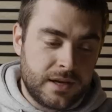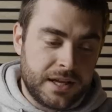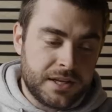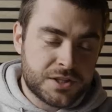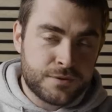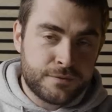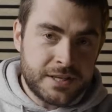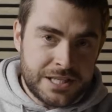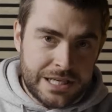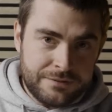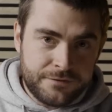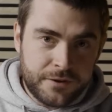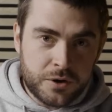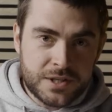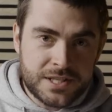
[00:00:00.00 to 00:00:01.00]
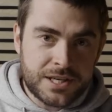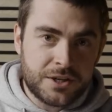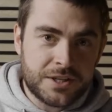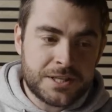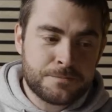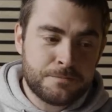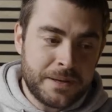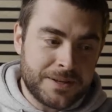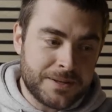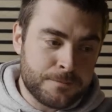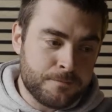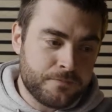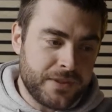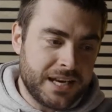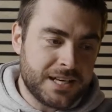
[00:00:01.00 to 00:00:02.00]
And there's a reason I'm focusing on this bill,
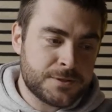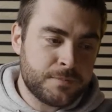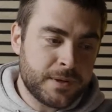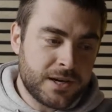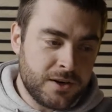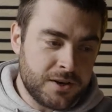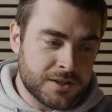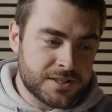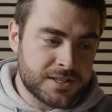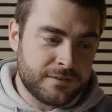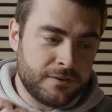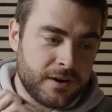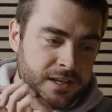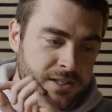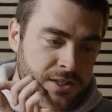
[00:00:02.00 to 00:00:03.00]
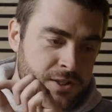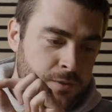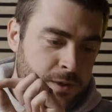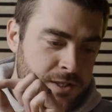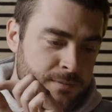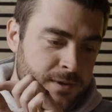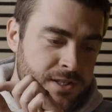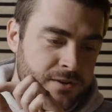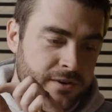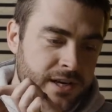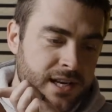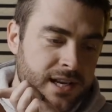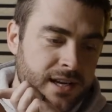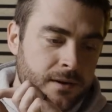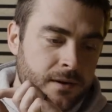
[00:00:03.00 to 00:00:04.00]
and it's because, if I just switch my
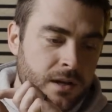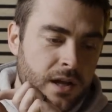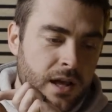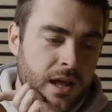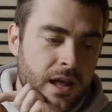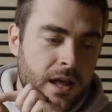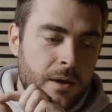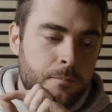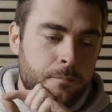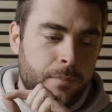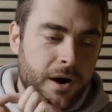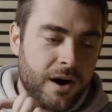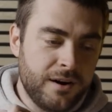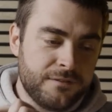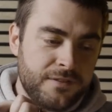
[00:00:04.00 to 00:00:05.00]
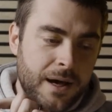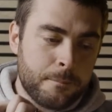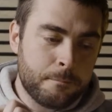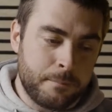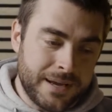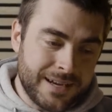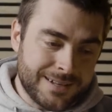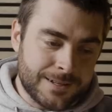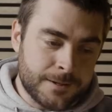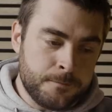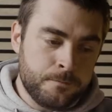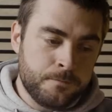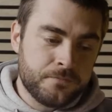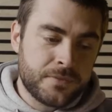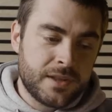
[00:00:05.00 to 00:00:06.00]
screen here, part of that bill
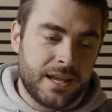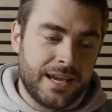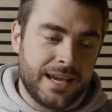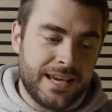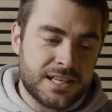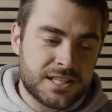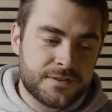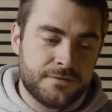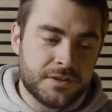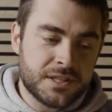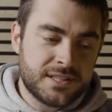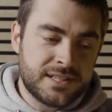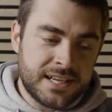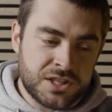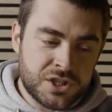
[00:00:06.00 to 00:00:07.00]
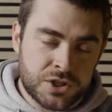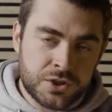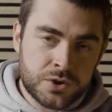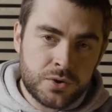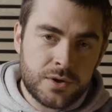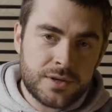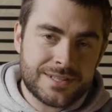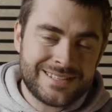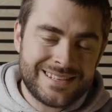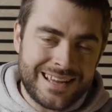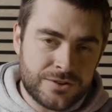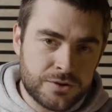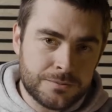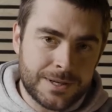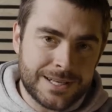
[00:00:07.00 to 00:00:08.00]
is for digital
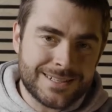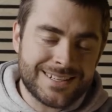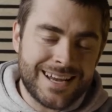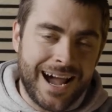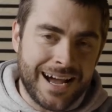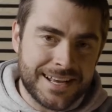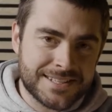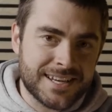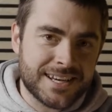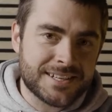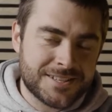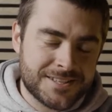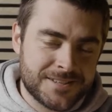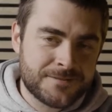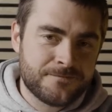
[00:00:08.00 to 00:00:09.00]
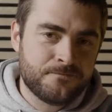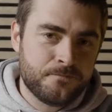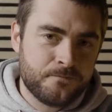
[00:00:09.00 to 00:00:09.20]
settlement assets.